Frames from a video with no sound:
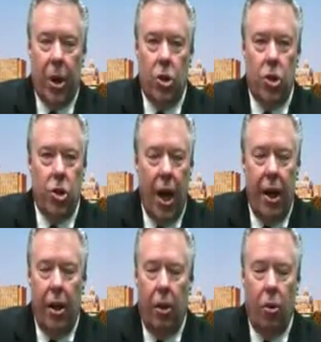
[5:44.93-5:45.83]

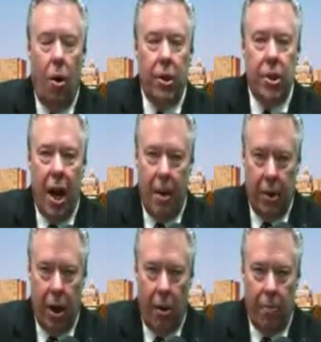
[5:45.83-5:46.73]
said a long time
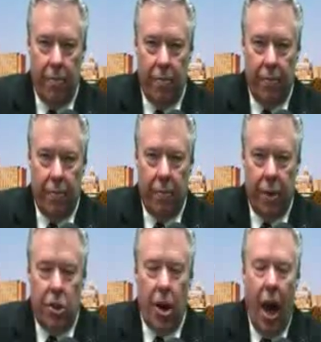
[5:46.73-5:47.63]
ago
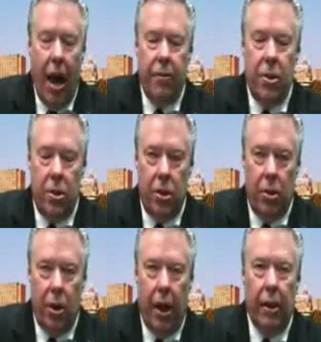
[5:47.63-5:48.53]
that you have to
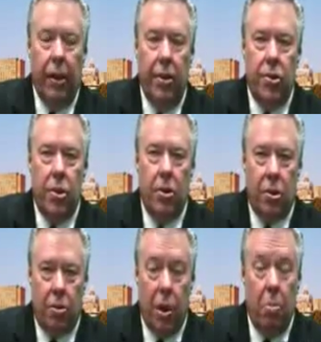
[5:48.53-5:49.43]
do at least
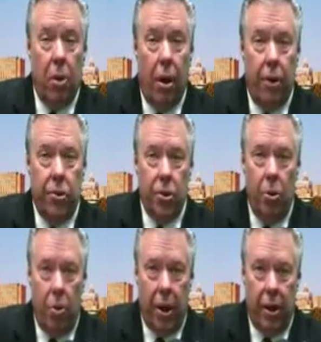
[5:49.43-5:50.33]
3 blogs a
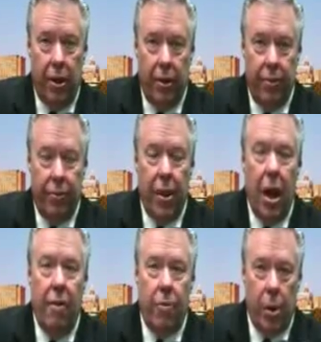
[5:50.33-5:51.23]
week,
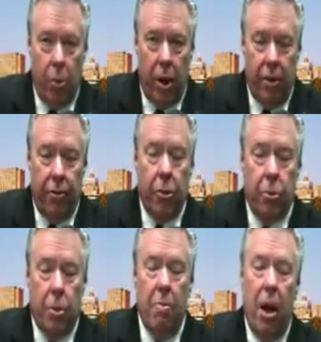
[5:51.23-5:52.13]
every week for
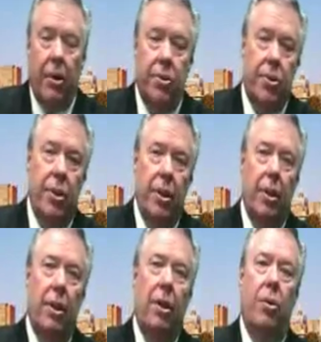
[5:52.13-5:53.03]
3 months
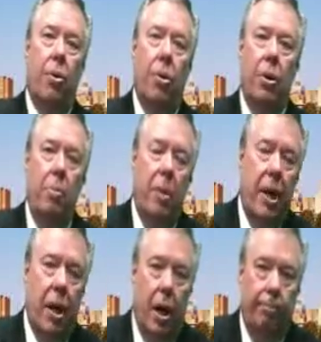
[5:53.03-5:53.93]
in order to
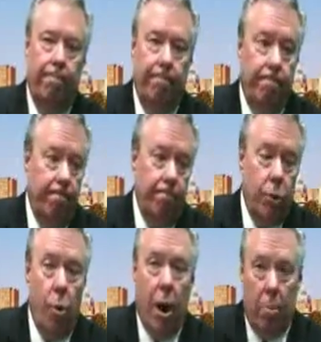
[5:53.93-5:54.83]
become
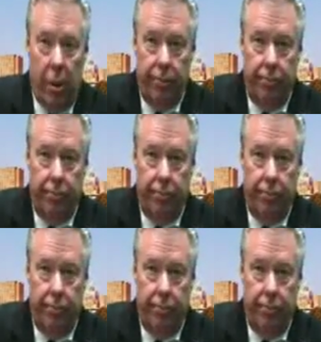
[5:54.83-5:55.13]
credible.